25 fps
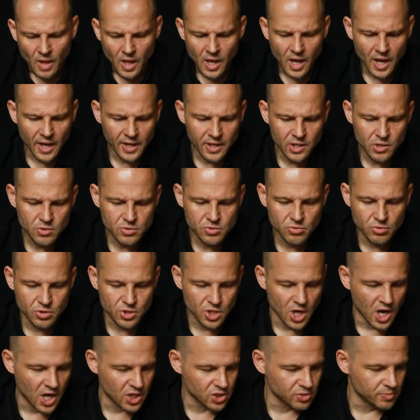I use
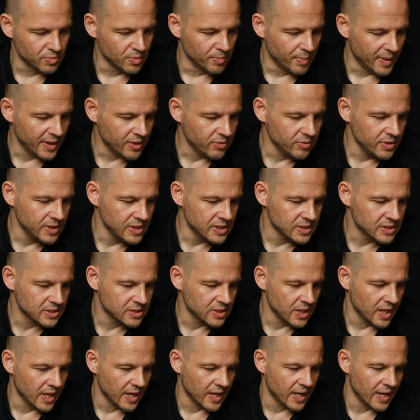rechargeable batteries,
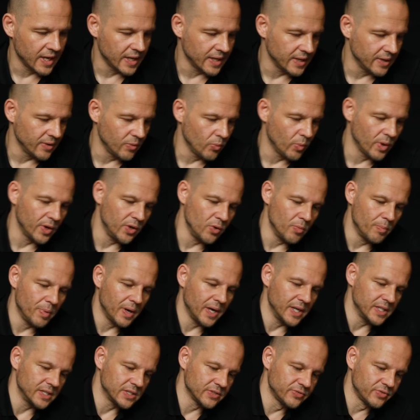and when you
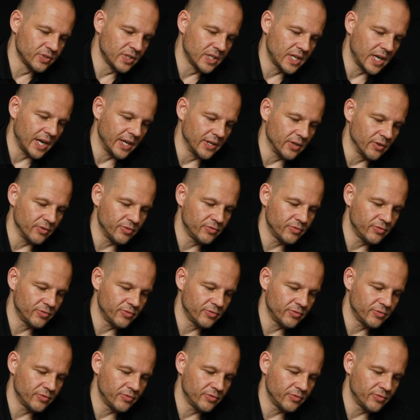buy different kind of